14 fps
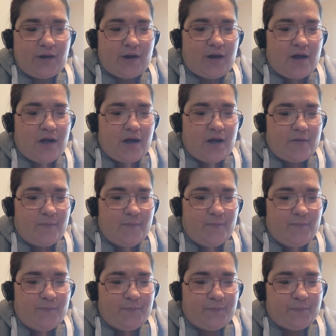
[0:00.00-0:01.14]
And
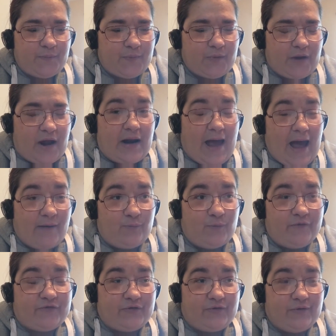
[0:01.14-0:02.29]

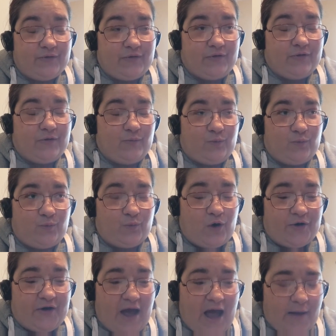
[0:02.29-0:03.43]
with
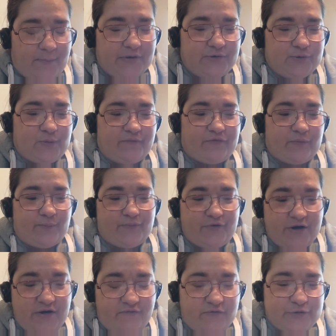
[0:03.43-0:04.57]
what had happened with the
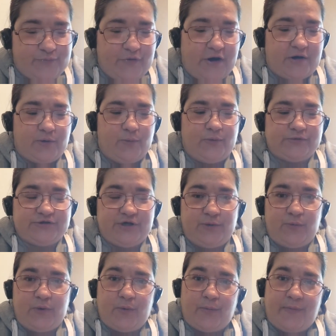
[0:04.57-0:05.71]
previous pregnancy,
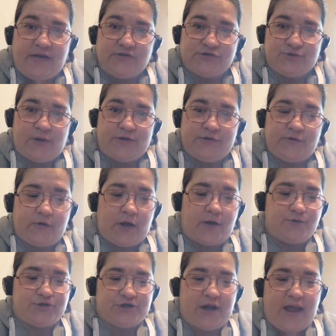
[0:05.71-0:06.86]
we were meant to undergo
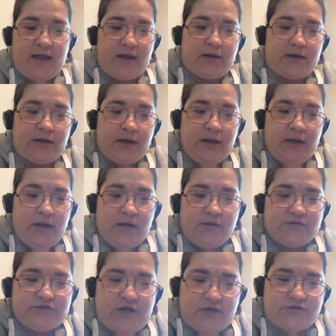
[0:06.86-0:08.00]
genetic
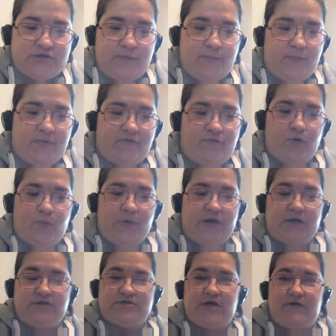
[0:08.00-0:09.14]
testing before we
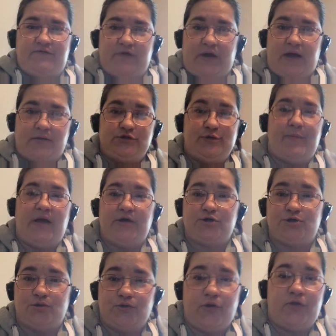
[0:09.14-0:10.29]
conceived again to make
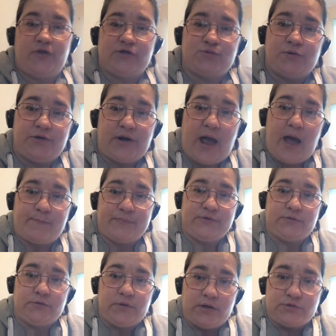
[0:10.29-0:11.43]
sure that this wouldn't happen.